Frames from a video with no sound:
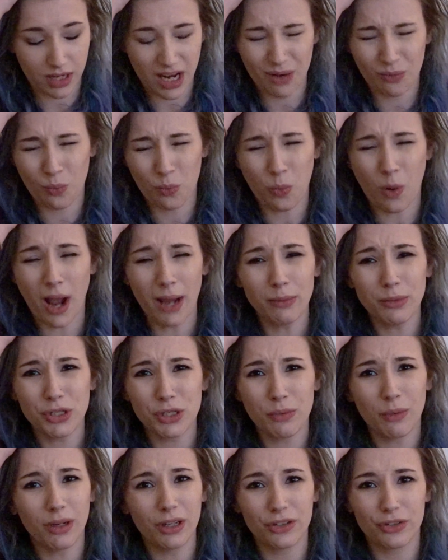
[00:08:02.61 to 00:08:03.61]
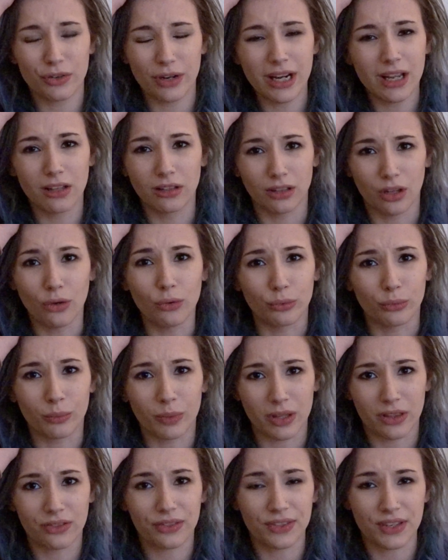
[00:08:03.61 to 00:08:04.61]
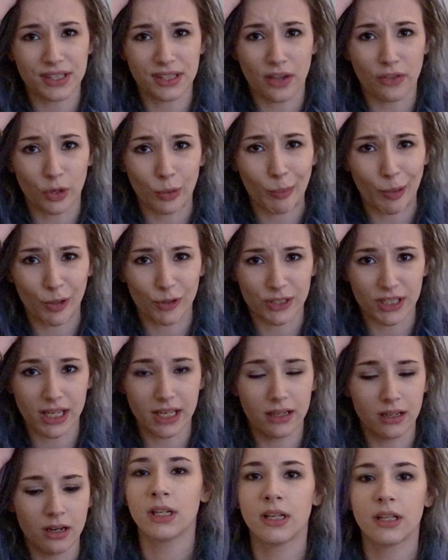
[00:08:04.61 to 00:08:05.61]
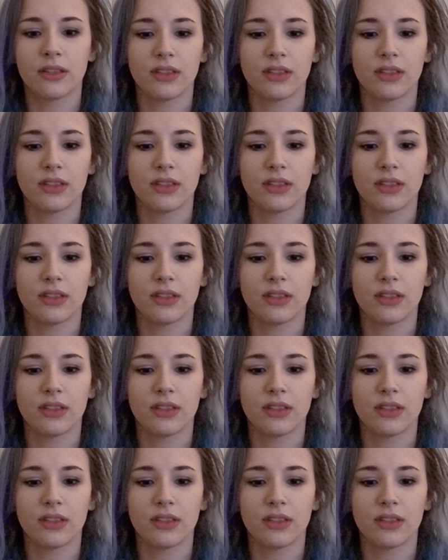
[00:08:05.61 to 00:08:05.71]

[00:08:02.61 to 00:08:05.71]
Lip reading: and why would you want to drink alone with this other person?